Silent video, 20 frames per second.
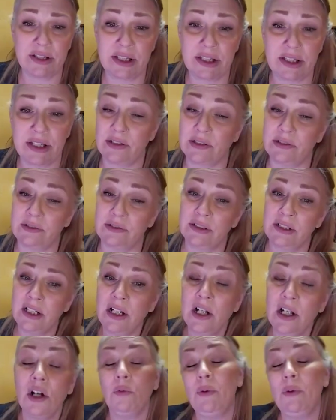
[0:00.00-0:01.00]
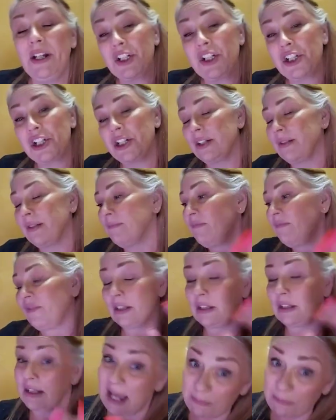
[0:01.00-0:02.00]
So, which
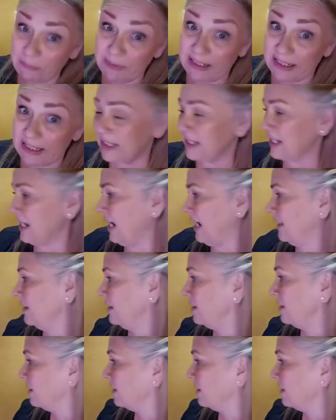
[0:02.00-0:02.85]
that being said,